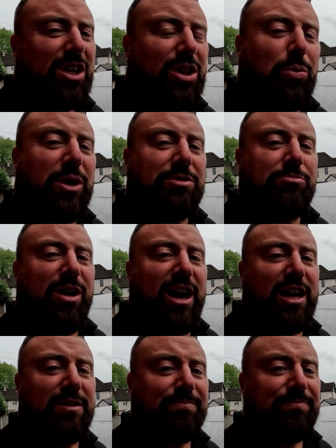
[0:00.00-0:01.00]
the wind and
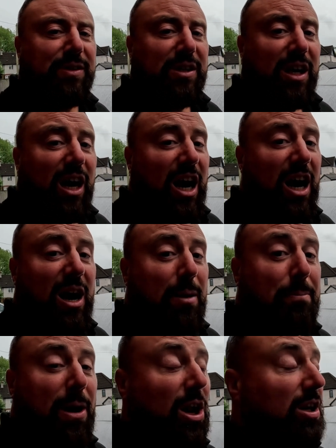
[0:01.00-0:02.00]
rain,
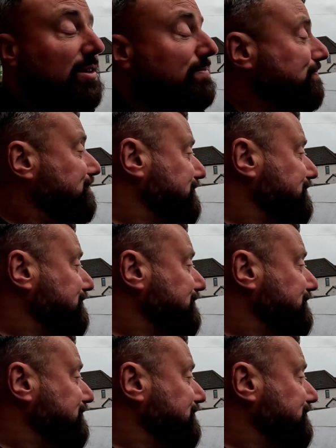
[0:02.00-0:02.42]
pollen,